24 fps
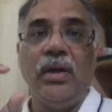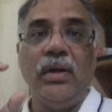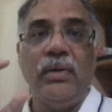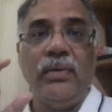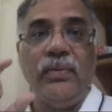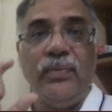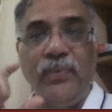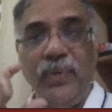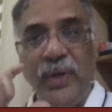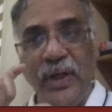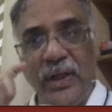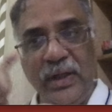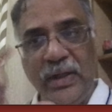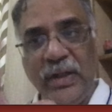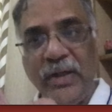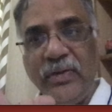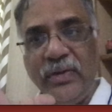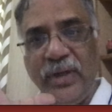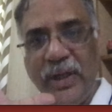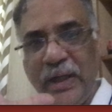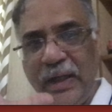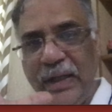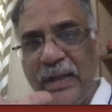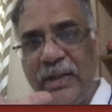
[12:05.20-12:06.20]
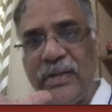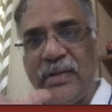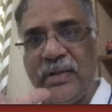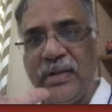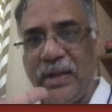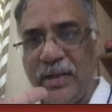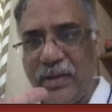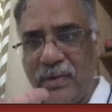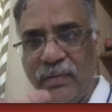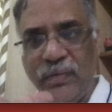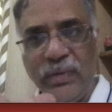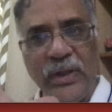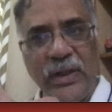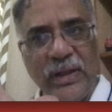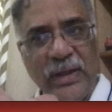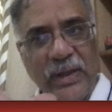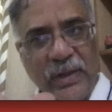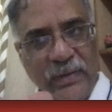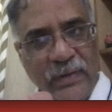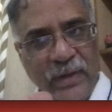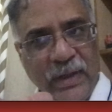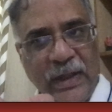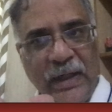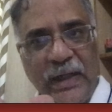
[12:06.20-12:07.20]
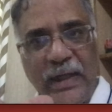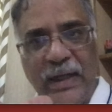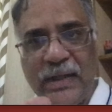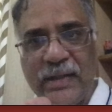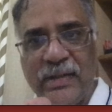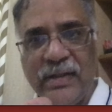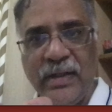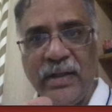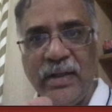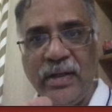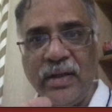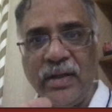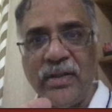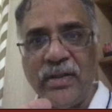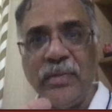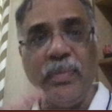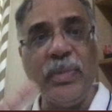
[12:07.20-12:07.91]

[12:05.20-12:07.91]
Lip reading: fit the training set with very less errors